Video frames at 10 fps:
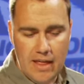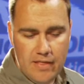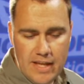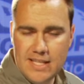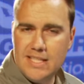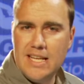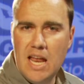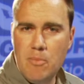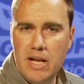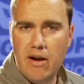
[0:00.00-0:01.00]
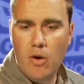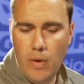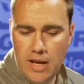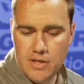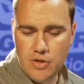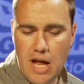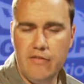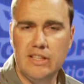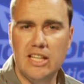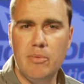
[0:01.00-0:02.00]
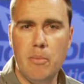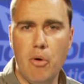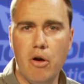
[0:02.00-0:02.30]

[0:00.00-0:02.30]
this 10 mile an hour wind is going to have a little bit